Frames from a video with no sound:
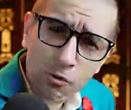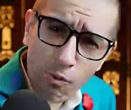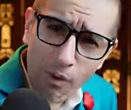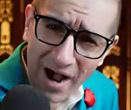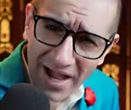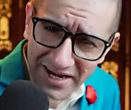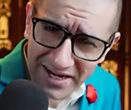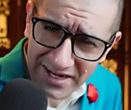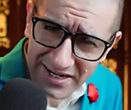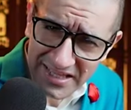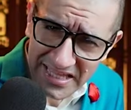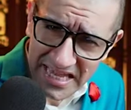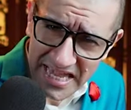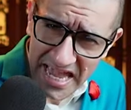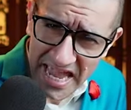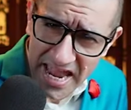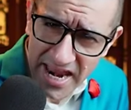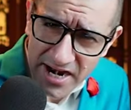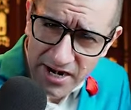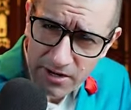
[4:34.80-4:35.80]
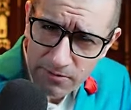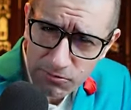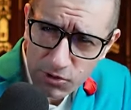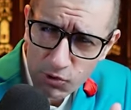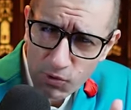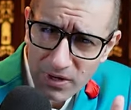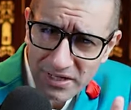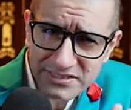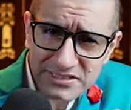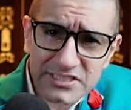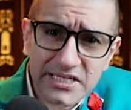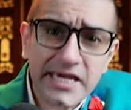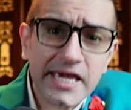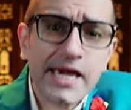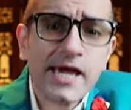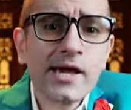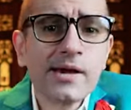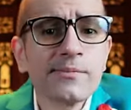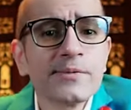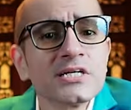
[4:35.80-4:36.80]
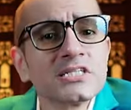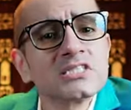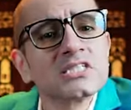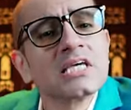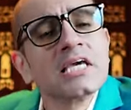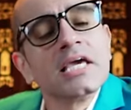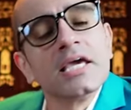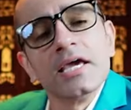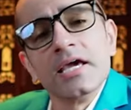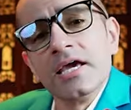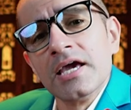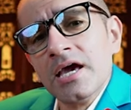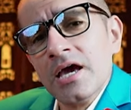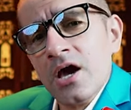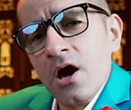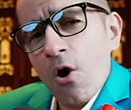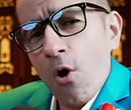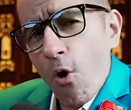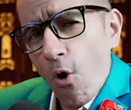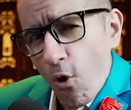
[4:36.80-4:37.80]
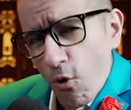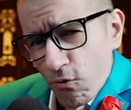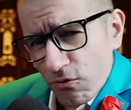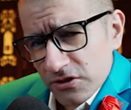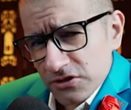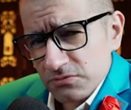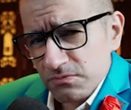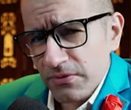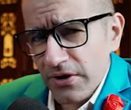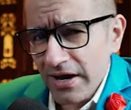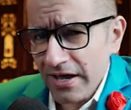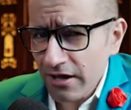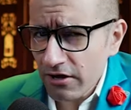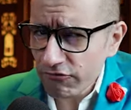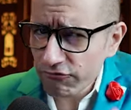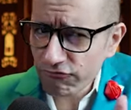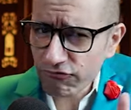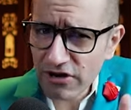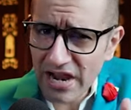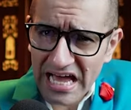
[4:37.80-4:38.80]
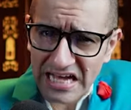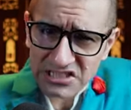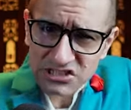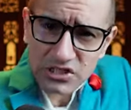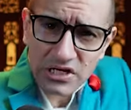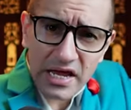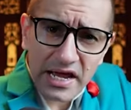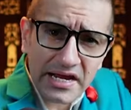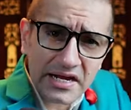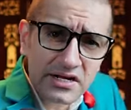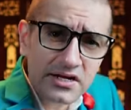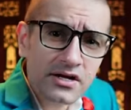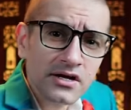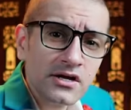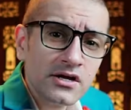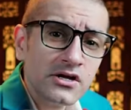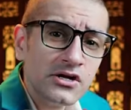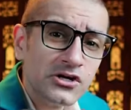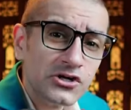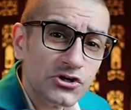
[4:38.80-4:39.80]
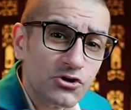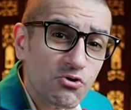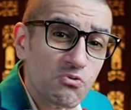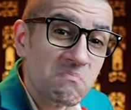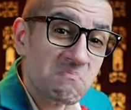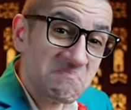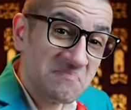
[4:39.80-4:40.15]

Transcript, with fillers: Why did the AWS KMS key always bring a flashlight to